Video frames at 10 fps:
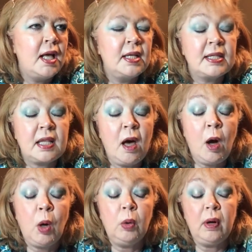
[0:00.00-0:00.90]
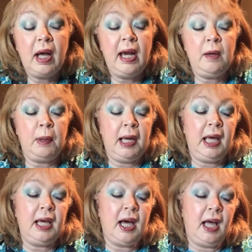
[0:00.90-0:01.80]
So
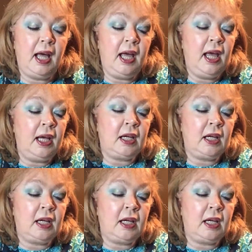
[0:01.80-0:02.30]
anyway, I